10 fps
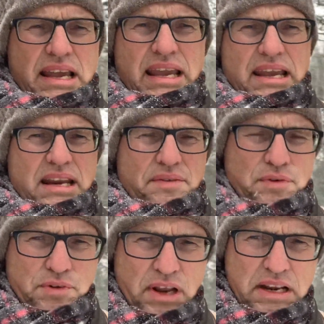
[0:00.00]
And if
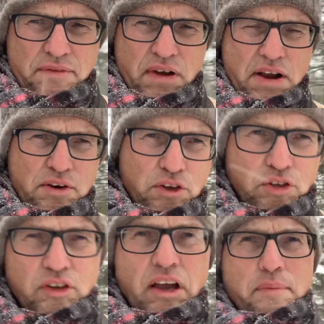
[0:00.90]
there's any
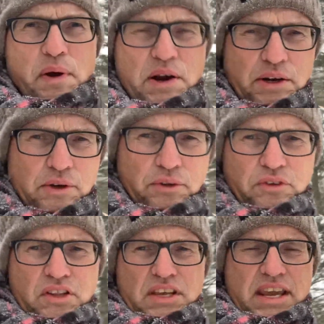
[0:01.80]
virus uh, particles
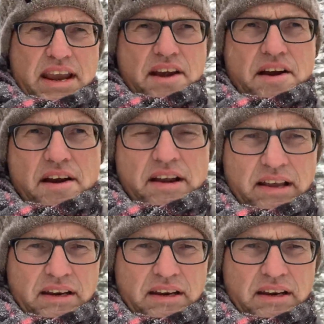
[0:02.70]
in the air,